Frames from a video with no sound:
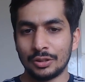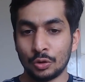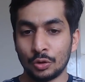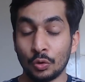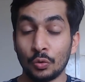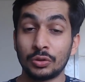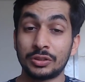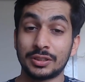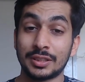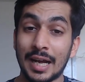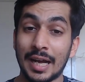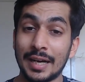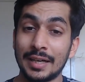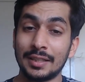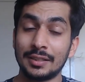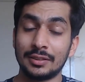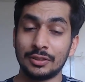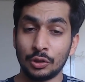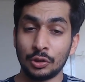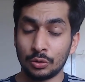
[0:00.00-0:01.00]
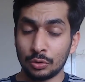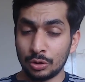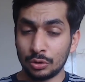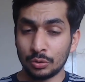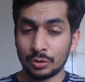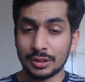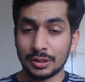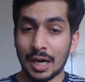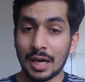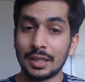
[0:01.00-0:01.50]

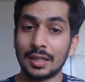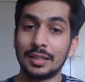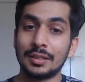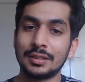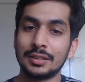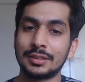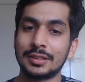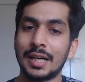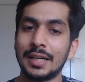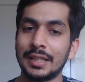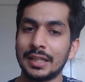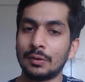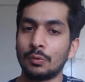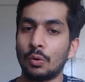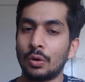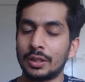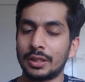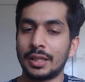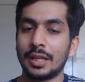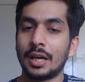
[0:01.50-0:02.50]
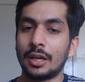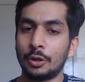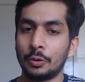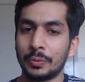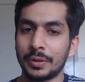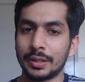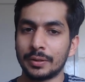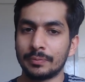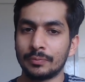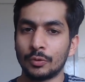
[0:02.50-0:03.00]
start understanding what they are
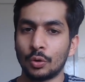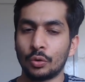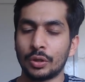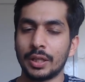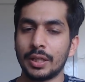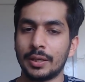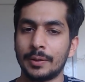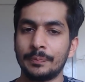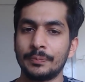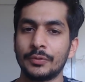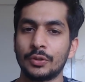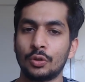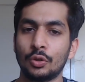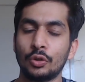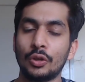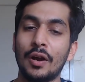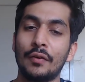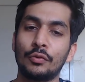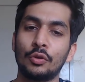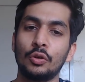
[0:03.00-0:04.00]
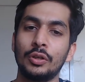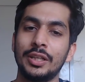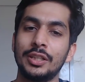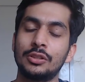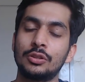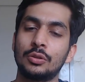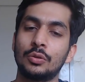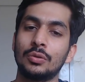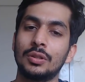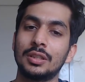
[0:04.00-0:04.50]
doing. Okay, so you have to
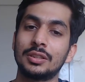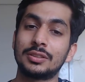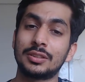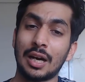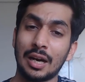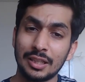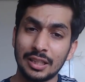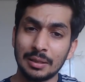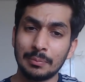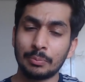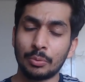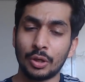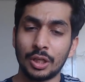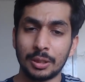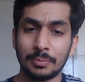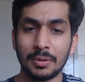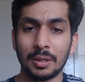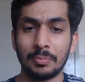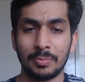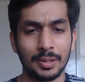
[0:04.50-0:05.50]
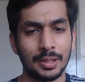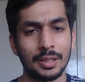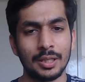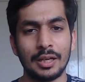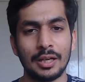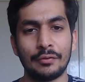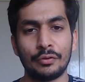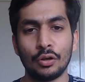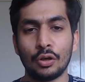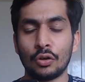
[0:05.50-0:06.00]
reach to the starting point maybe
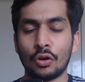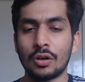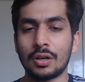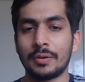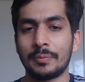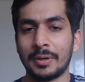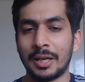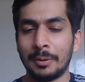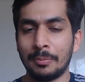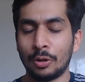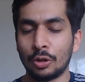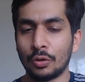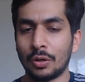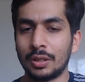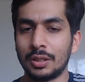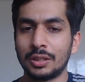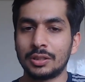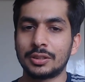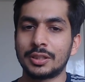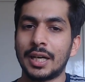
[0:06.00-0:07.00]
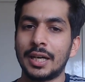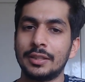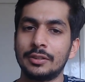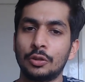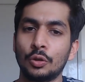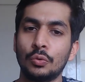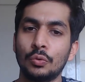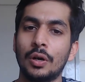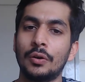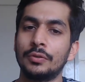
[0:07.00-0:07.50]
if you're not able to understand
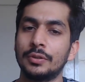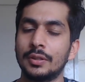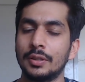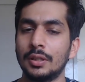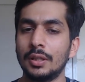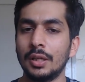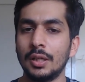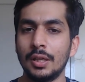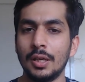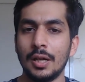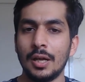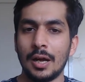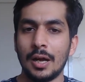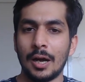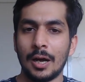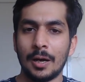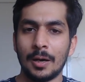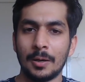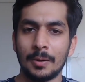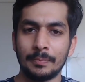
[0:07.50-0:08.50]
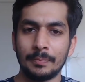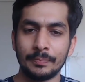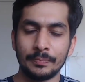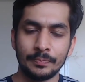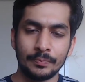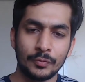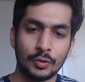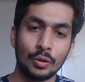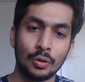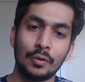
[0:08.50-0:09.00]
throughout the
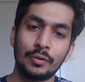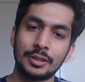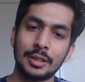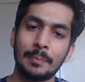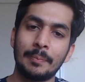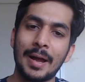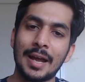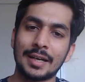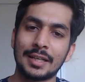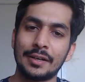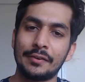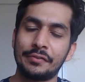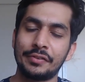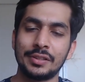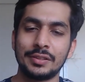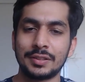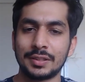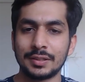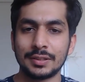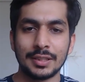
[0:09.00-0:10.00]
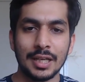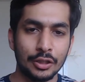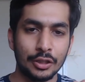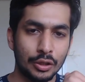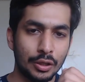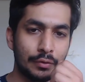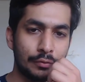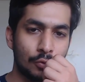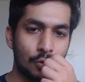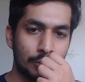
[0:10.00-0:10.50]
back references that
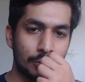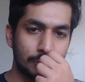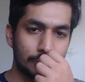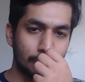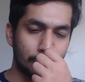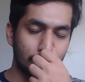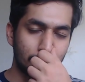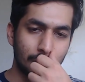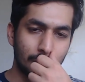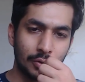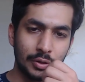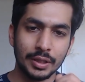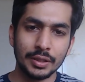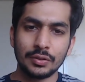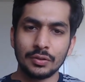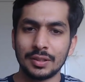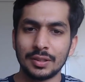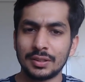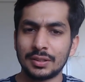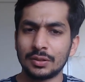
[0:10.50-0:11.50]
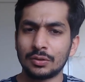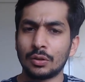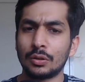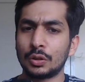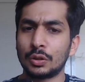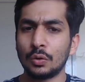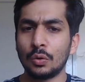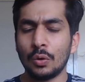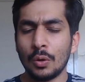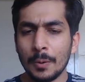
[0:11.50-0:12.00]
you have gone through. Okay, so this is
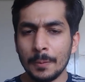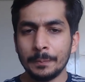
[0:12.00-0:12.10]
also